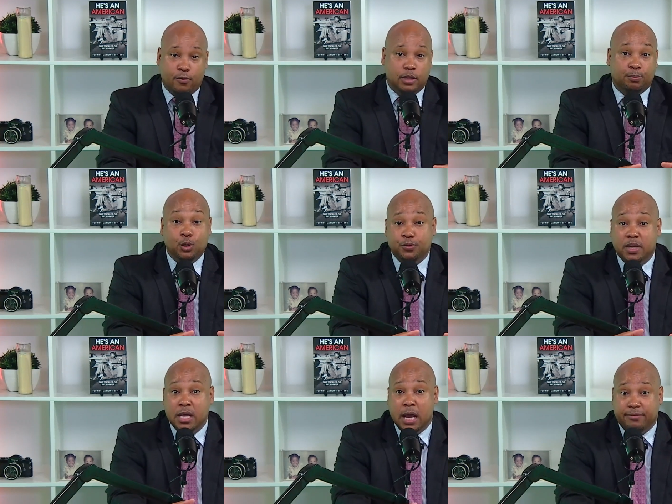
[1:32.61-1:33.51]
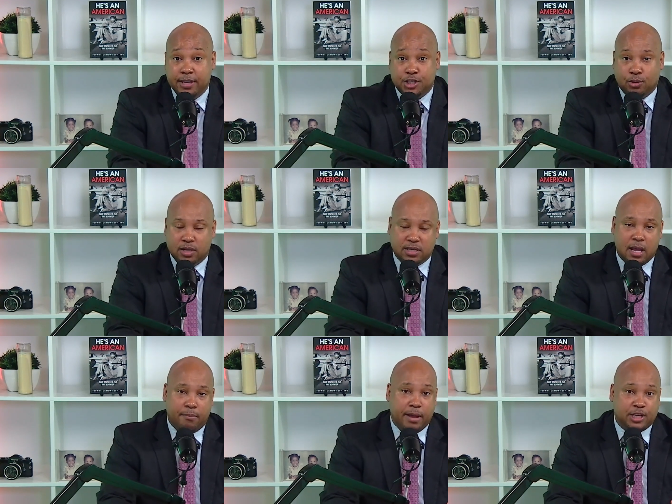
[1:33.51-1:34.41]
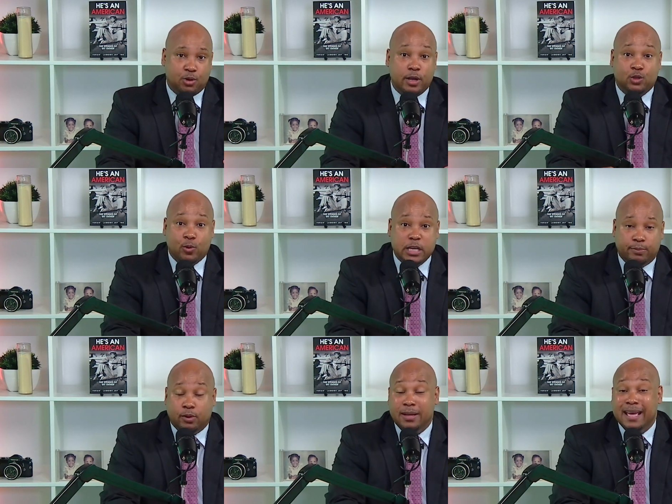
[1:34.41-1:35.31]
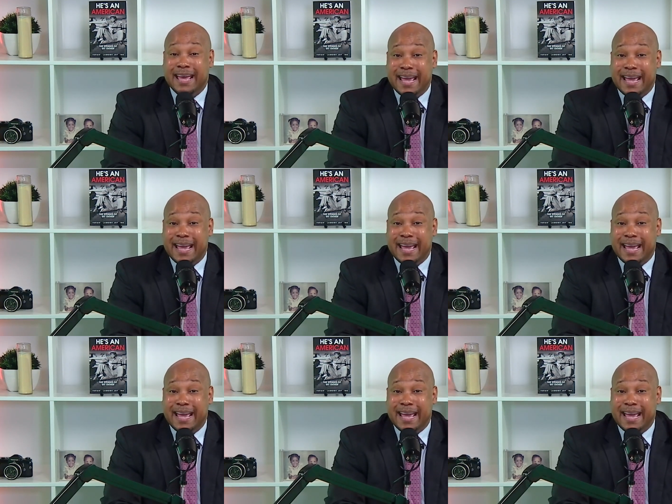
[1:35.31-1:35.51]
over the proof of insurance. Make sure it's readable.